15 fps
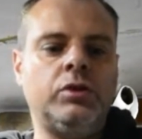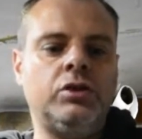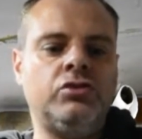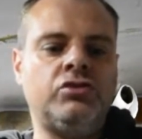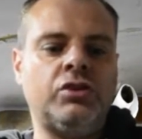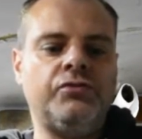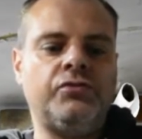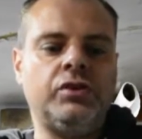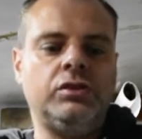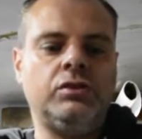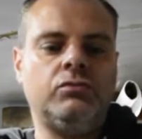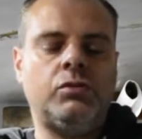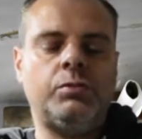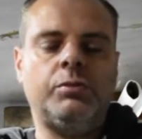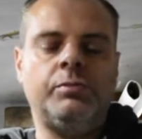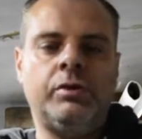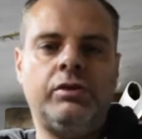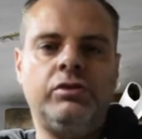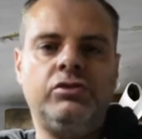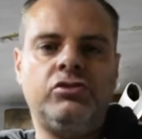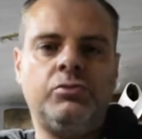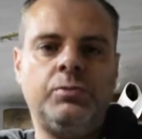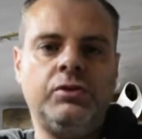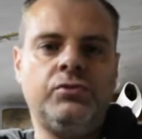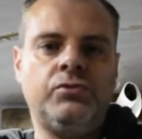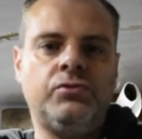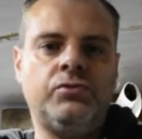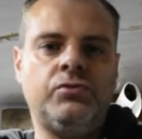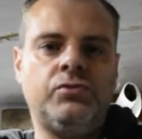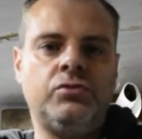something that Robert Murray
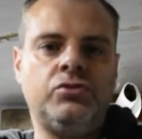Smith